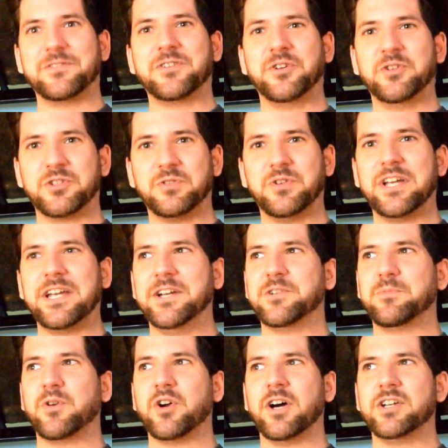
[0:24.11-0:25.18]
Usually
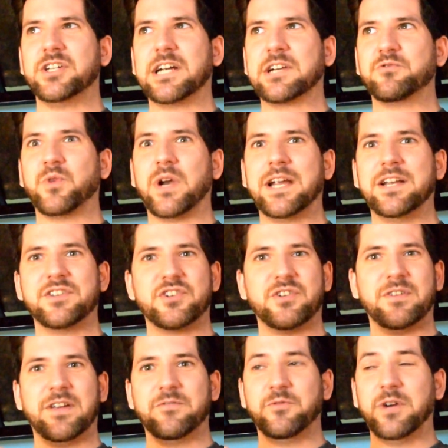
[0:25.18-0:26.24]
each project
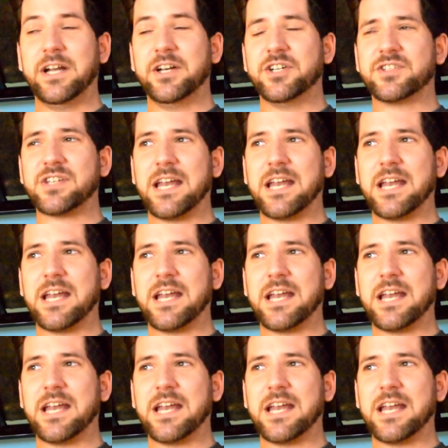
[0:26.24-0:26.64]
ranges